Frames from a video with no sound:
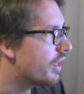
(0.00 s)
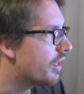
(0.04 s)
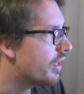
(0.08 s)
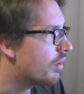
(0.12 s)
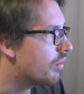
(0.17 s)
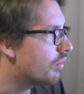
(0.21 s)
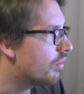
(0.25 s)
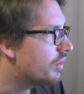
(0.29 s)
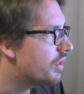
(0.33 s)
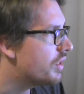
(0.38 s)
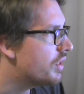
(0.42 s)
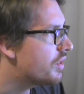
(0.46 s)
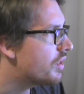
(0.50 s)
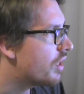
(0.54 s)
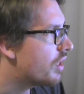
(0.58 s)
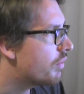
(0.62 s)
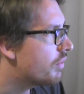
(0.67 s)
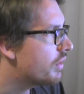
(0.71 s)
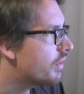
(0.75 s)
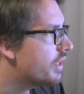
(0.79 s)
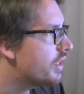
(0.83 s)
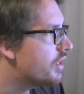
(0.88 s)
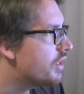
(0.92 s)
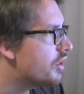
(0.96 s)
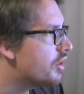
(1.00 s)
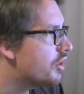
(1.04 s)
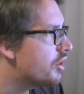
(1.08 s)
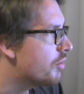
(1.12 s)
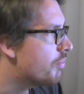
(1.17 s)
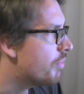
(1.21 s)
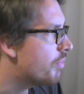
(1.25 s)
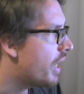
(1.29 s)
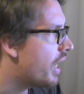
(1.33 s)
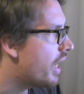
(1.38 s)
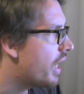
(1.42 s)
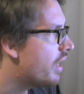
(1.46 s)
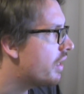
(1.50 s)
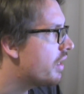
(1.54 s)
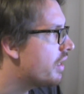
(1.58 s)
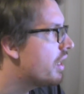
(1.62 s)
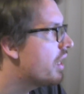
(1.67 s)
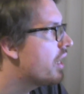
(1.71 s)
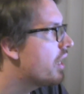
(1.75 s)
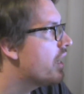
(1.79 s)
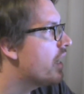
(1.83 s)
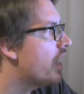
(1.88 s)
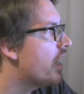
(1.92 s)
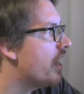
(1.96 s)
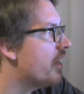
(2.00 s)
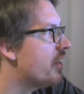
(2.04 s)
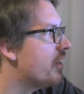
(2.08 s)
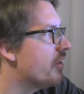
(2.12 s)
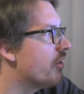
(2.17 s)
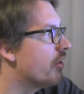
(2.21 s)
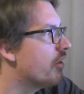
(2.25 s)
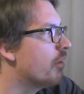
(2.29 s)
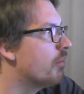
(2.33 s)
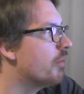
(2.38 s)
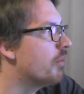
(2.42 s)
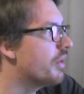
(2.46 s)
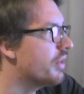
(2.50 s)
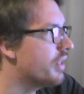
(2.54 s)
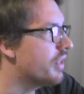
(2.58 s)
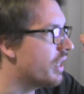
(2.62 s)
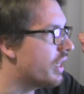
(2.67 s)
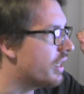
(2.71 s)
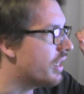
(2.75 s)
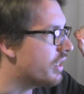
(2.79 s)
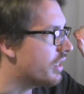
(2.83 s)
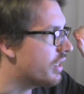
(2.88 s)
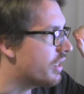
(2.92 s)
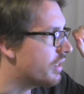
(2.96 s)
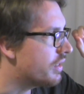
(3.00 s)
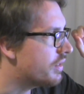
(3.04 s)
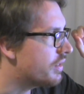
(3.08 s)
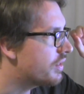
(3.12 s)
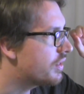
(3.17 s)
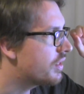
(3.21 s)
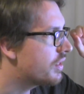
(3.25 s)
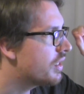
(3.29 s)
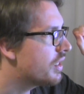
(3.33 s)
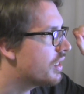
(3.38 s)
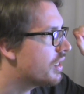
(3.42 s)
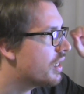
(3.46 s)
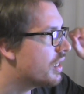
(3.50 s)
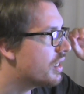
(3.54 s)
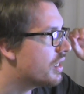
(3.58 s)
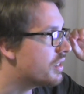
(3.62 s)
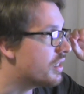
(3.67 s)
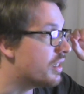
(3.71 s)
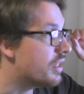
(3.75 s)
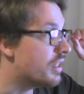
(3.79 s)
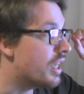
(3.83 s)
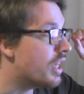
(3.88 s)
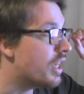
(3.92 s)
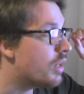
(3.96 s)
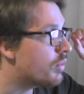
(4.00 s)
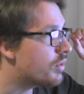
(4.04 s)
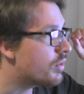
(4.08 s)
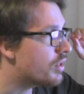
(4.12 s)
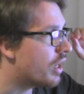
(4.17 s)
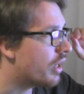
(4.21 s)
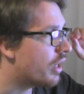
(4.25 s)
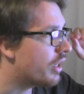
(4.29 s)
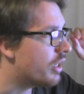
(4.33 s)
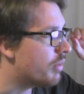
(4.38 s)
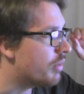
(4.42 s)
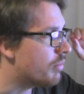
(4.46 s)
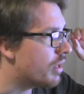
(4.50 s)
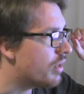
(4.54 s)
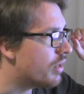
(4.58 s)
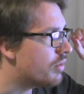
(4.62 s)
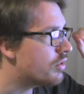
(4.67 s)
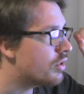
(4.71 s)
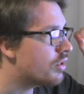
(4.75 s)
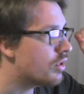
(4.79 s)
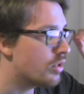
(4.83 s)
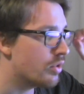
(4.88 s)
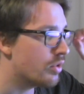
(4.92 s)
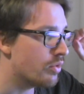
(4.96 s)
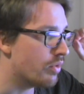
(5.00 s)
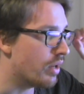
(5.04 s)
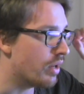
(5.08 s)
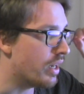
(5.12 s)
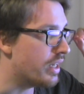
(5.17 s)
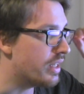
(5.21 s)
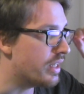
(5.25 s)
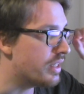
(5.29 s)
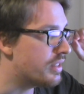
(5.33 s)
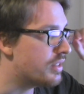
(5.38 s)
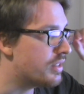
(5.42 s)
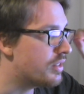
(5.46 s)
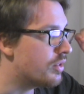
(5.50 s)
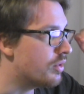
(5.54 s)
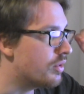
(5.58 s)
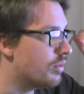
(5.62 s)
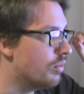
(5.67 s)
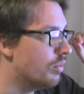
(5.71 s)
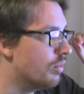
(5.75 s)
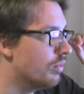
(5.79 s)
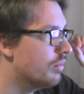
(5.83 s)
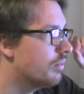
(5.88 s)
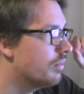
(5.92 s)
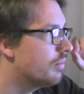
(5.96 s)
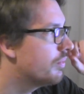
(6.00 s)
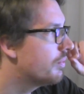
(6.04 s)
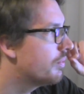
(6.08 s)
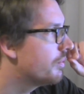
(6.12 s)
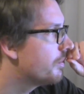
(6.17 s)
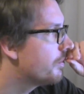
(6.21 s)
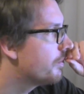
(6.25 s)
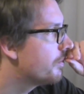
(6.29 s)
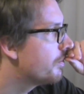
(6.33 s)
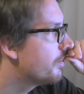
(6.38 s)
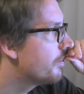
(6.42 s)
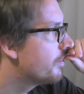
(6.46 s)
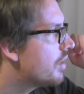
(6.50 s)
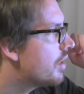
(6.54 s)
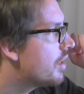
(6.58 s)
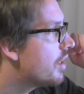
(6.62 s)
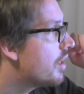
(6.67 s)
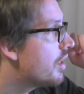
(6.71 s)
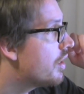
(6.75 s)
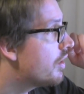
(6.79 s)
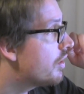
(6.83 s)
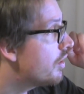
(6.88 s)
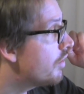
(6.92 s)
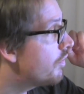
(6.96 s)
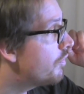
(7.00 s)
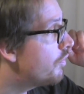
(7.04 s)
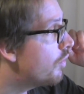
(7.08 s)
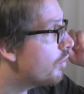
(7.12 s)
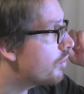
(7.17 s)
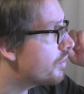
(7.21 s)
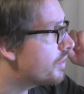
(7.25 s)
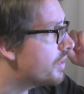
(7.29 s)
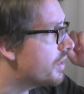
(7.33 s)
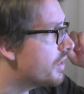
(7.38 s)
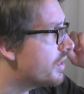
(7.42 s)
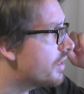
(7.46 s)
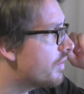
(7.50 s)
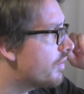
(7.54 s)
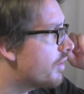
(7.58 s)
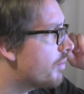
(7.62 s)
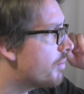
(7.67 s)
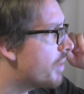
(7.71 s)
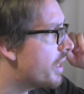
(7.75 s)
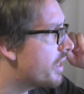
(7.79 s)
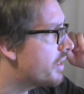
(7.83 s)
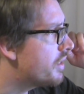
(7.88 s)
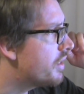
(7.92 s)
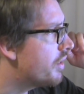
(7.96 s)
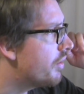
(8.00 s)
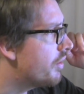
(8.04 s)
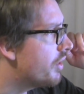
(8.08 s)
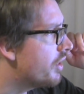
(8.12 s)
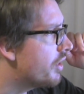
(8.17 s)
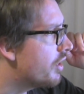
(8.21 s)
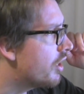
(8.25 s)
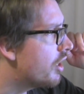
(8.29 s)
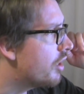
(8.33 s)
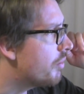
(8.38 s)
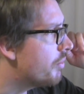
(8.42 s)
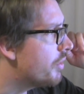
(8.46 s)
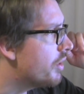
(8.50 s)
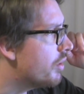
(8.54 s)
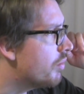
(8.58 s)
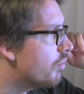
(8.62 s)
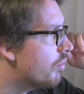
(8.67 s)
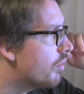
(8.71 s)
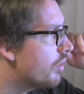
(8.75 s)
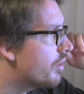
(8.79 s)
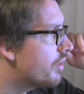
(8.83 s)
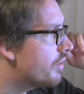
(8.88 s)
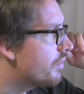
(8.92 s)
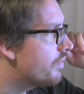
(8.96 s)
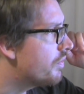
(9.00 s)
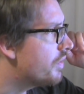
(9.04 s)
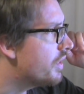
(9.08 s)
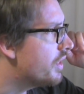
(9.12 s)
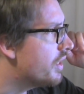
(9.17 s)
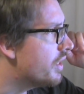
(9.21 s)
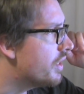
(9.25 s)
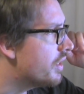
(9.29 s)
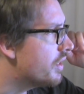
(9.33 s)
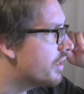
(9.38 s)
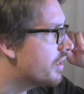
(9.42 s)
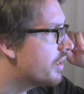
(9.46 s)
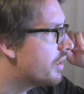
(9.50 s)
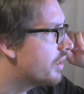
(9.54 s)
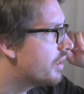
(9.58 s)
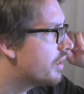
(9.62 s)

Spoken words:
only saw release in Japan and Europe on the NES. Today we're talking about Gradius II. The forces of the Bacterian army were defeated.